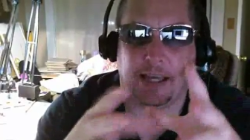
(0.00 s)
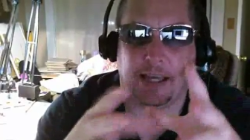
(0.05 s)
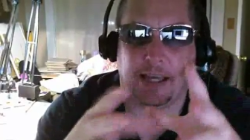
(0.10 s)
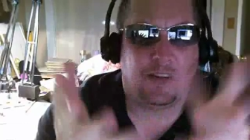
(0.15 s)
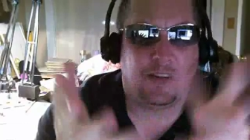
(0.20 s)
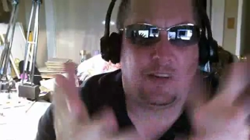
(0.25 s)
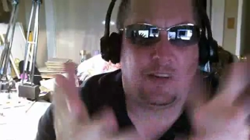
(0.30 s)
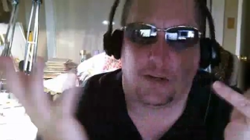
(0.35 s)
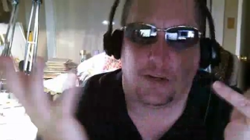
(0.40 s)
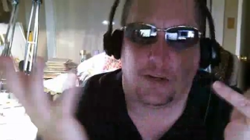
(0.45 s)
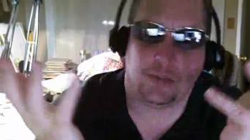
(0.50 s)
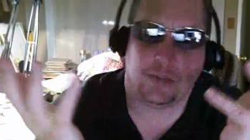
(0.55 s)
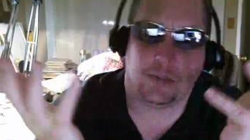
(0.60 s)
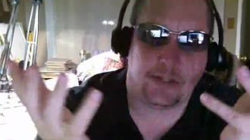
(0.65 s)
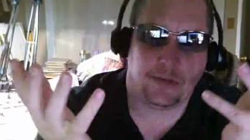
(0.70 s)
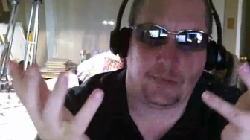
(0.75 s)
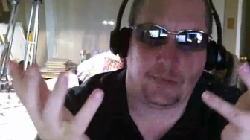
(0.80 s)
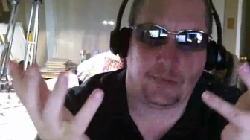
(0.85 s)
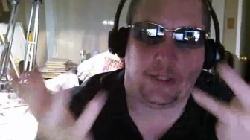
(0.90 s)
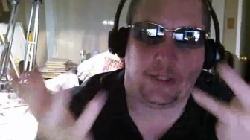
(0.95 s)
For some
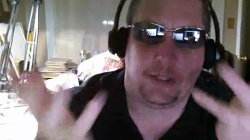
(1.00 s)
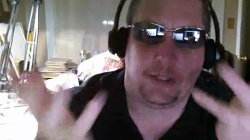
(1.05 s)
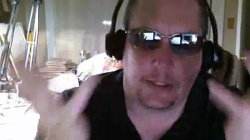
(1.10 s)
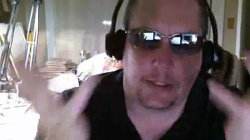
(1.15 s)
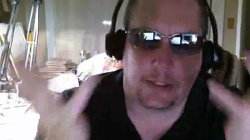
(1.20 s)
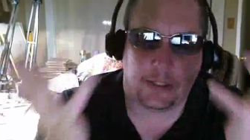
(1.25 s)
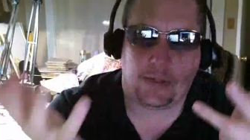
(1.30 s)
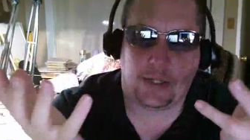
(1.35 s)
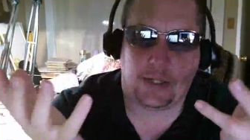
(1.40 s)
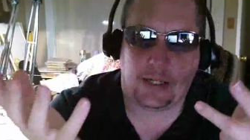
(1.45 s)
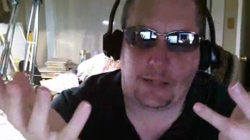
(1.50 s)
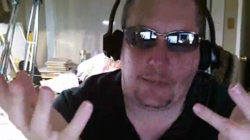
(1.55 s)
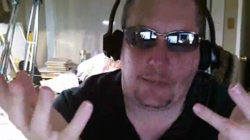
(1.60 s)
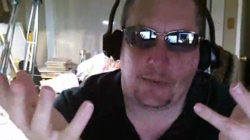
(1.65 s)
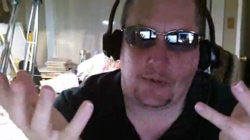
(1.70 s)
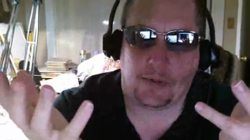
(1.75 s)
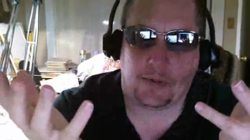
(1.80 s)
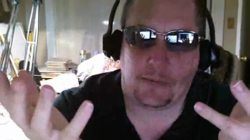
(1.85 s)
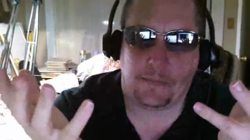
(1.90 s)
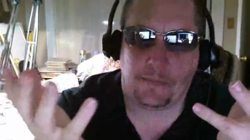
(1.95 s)
reason, it wouldn't load anymore.